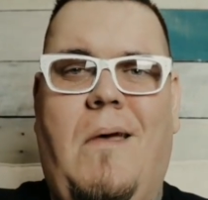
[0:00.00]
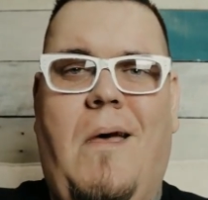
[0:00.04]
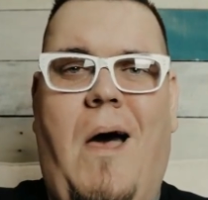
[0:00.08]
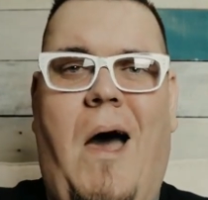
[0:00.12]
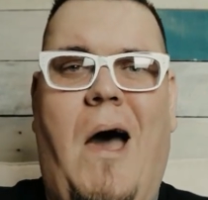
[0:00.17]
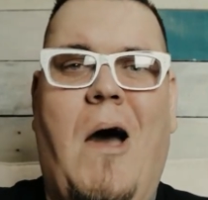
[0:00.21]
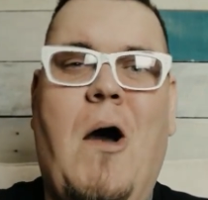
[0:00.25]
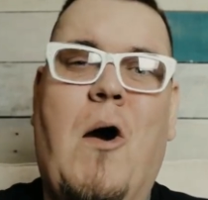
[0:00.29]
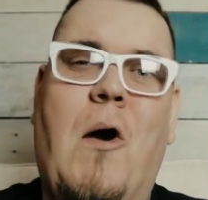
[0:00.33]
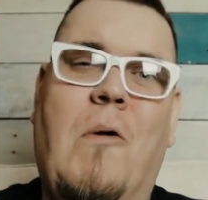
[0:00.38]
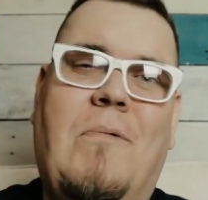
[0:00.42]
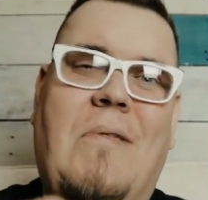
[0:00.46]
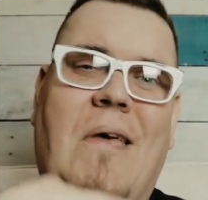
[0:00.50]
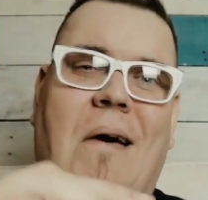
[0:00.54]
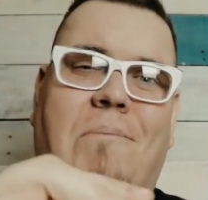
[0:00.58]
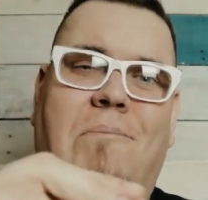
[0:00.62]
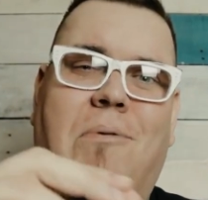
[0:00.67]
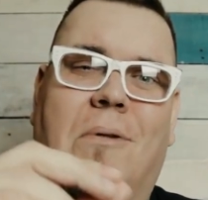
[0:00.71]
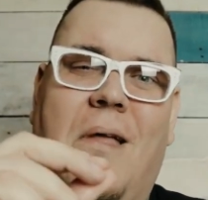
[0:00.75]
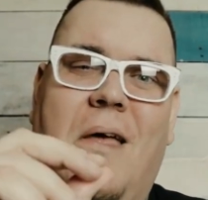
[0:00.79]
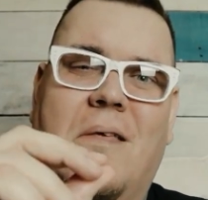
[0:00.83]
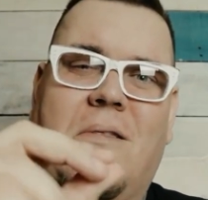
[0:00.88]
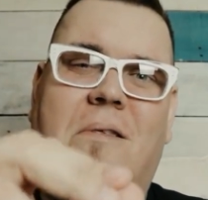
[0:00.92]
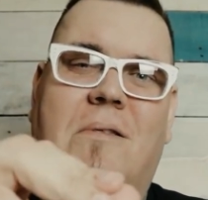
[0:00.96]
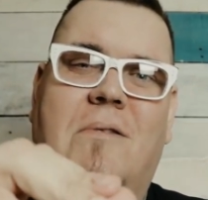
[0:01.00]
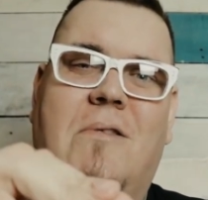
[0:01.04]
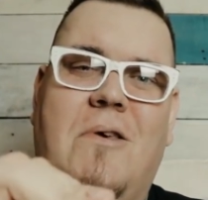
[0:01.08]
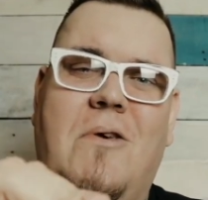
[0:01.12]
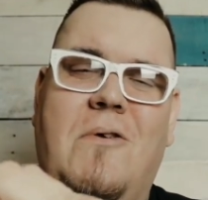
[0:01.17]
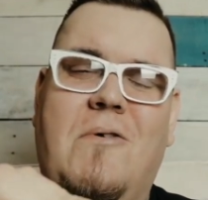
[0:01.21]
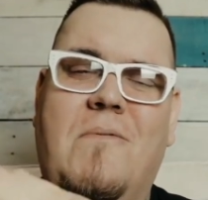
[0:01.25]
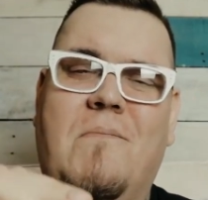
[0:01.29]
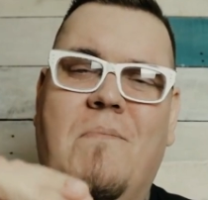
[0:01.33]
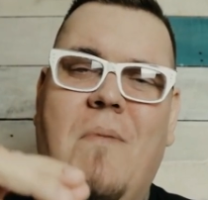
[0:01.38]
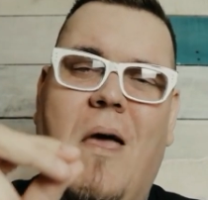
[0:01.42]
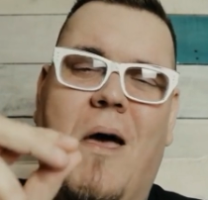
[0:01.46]
I hope that blesses
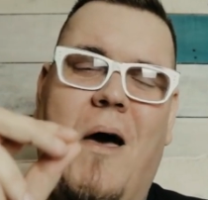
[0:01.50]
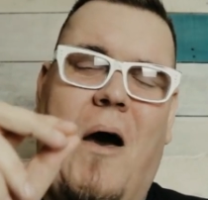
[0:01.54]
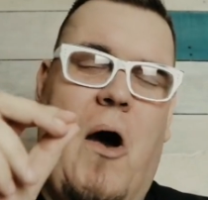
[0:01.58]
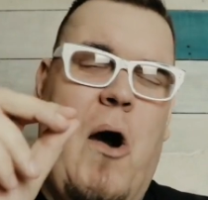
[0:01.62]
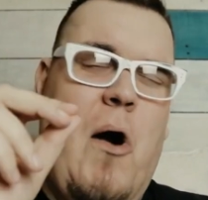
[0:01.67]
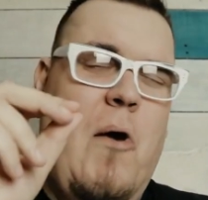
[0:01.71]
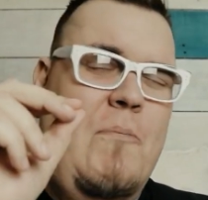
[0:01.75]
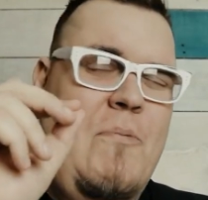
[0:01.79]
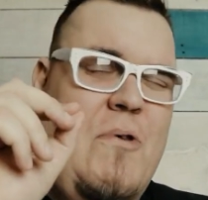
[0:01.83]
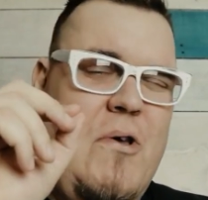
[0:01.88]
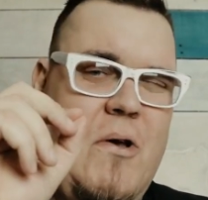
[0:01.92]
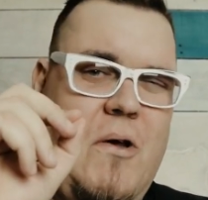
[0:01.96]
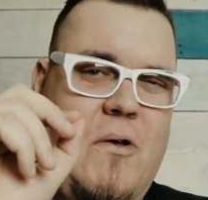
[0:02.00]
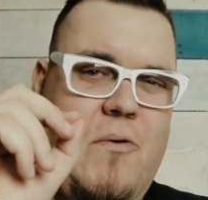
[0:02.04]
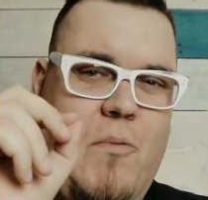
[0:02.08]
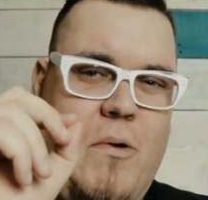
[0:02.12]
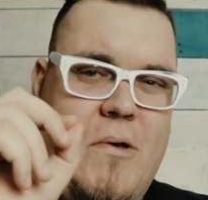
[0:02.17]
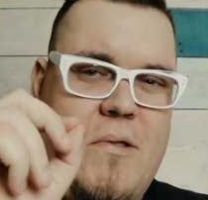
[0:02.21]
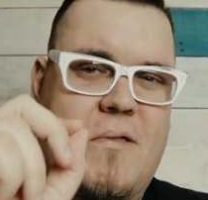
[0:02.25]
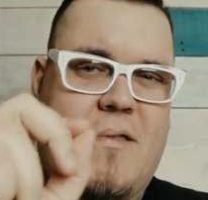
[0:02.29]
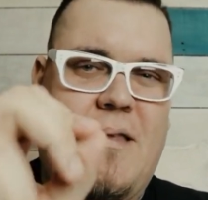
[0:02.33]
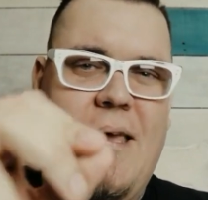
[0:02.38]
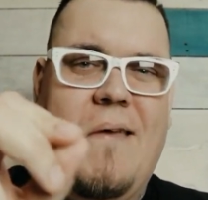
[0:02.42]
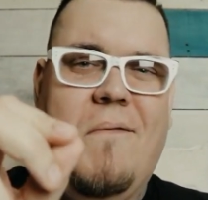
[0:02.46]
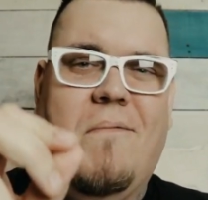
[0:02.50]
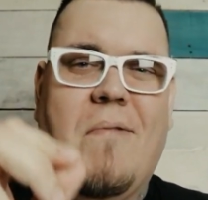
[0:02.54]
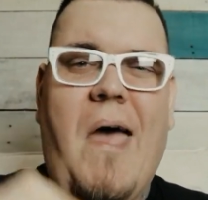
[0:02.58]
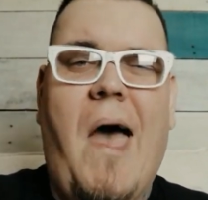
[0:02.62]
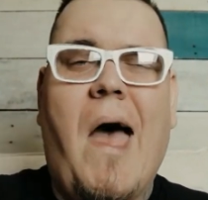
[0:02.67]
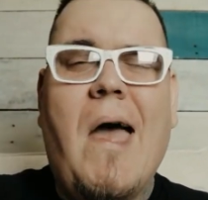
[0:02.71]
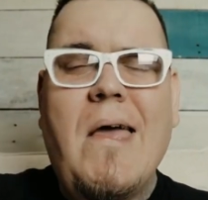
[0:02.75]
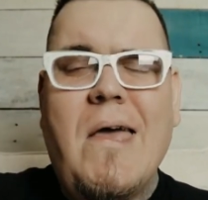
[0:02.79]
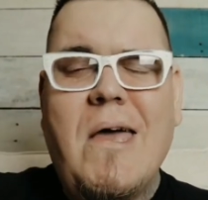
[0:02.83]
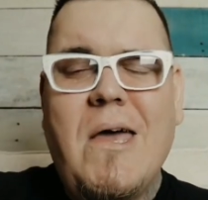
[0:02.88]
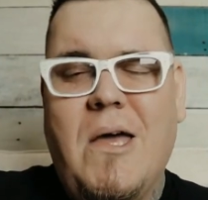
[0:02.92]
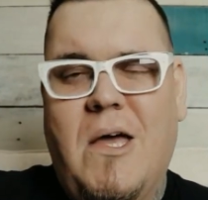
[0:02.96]
you. I hope you can receive
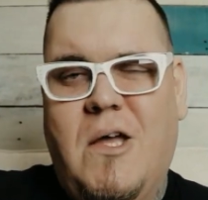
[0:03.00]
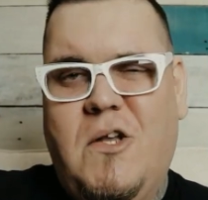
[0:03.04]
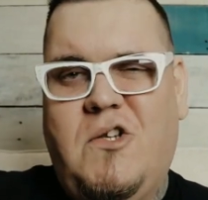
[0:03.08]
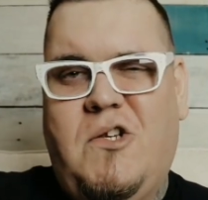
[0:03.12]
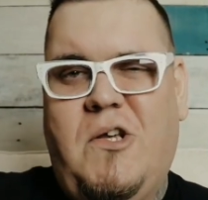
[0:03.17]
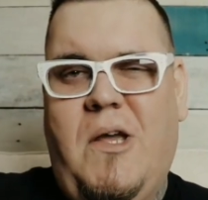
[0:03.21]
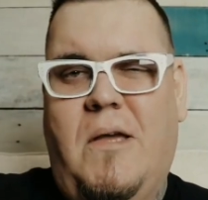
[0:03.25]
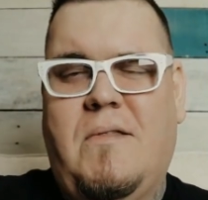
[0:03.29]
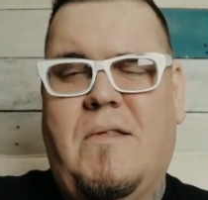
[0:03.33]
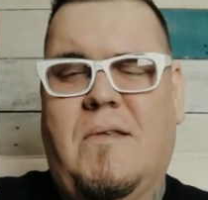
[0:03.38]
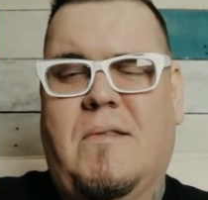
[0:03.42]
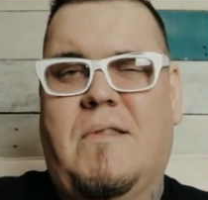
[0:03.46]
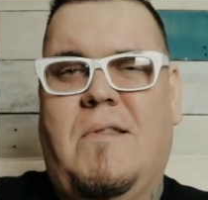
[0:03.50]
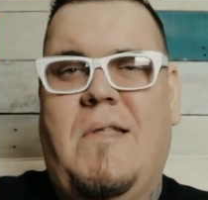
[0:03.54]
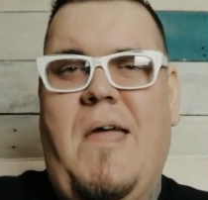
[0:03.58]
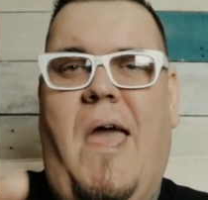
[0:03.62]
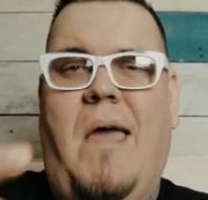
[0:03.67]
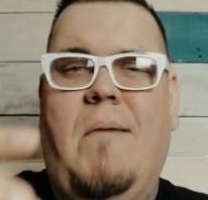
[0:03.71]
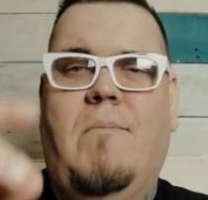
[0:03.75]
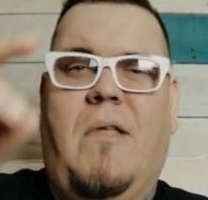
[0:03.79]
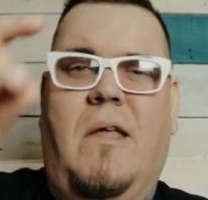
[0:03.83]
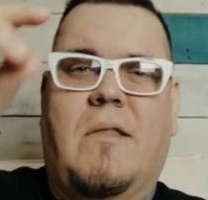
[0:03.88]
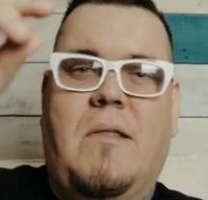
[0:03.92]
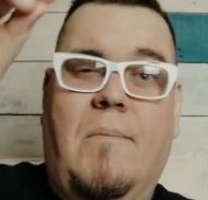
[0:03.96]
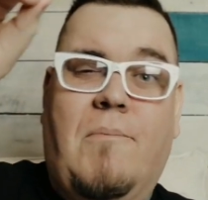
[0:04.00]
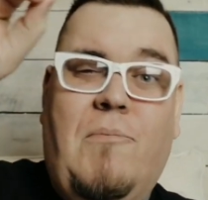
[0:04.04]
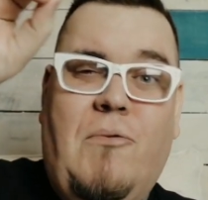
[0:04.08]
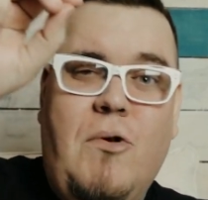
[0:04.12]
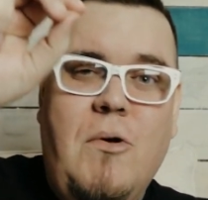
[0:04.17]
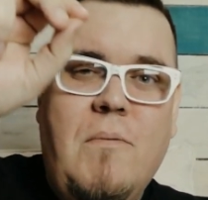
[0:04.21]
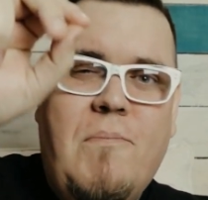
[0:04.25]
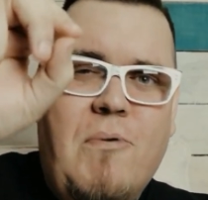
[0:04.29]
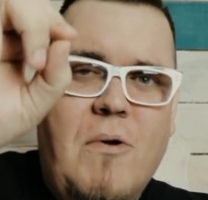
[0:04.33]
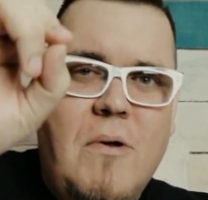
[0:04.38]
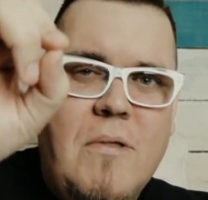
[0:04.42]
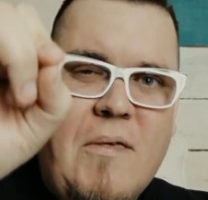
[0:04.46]
that. In Jesus' name, let the
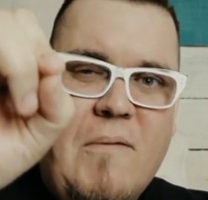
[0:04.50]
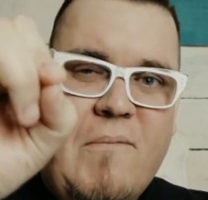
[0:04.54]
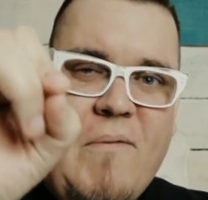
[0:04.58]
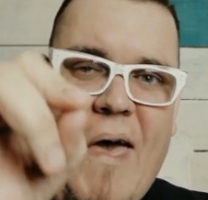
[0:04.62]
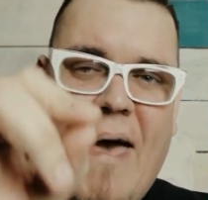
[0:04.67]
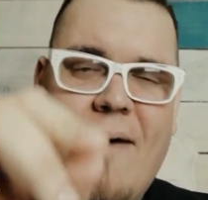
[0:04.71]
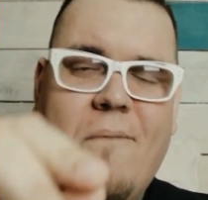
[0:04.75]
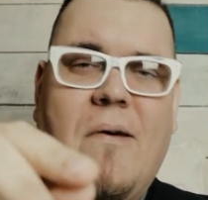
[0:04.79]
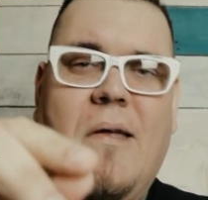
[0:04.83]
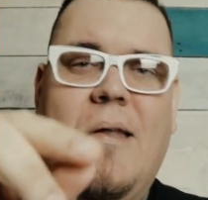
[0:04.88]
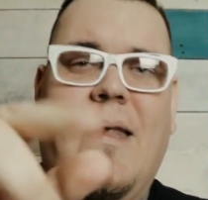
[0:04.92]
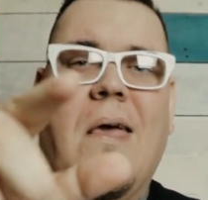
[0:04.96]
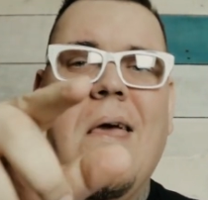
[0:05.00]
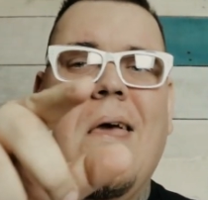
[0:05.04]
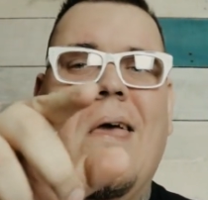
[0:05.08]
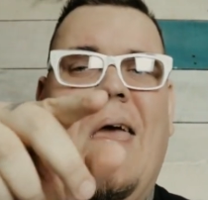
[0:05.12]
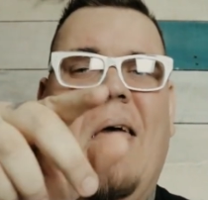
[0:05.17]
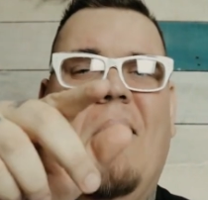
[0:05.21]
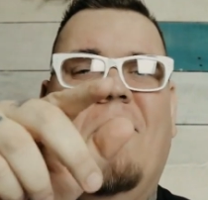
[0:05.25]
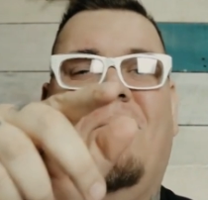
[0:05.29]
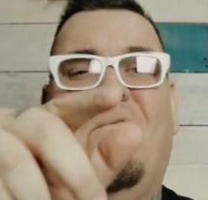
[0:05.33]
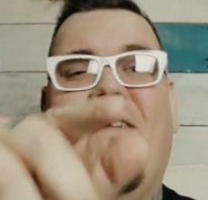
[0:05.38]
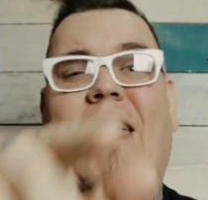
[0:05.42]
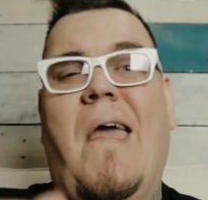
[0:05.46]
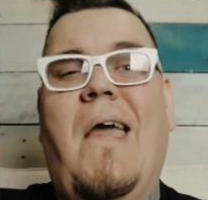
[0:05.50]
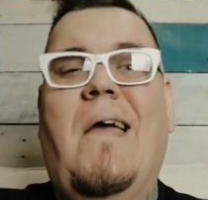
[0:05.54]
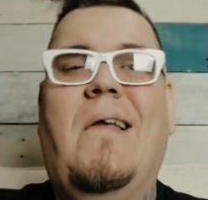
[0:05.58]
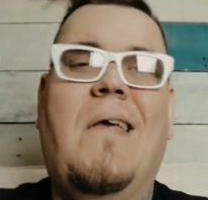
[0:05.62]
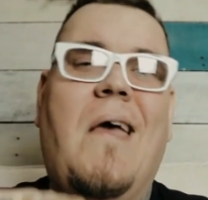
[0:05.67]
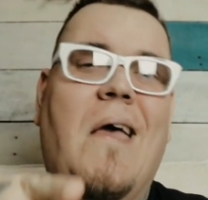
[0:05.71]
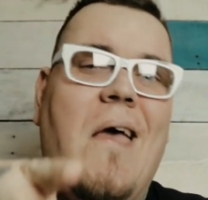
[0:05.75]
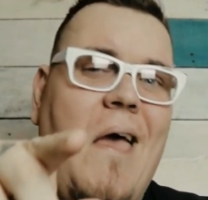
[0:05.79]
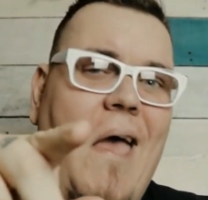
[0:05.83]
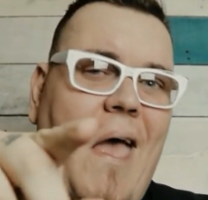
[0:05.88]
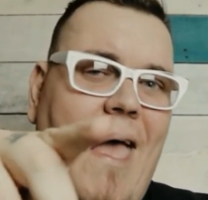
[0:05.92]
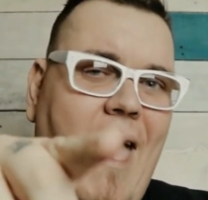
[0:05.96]
blueprints of heaven invade
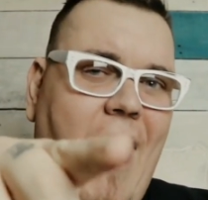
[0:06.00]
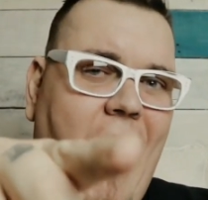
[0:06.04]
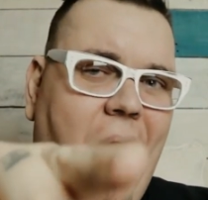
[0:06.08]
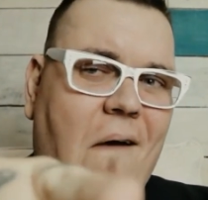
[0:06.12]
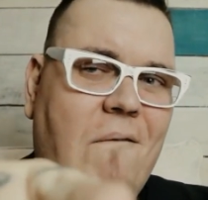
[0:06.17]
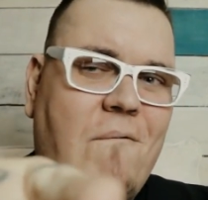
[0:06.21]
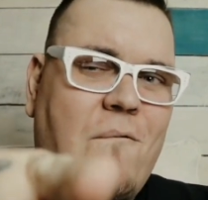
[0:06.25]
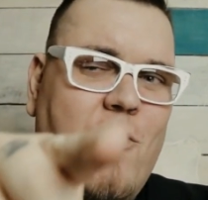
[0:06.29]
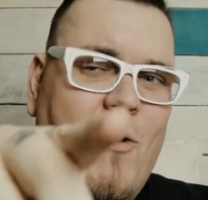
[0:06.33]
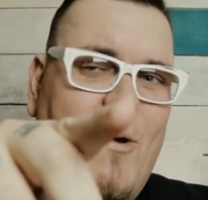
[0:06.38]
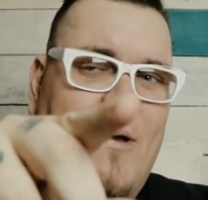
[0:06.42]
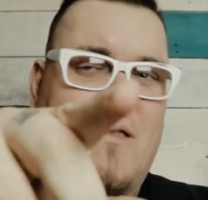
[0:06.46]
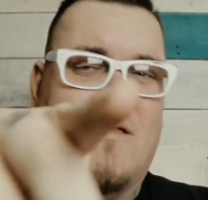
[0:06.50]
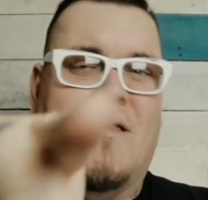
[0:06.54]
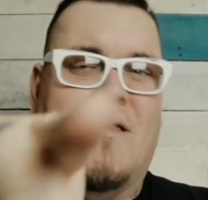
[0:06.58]
every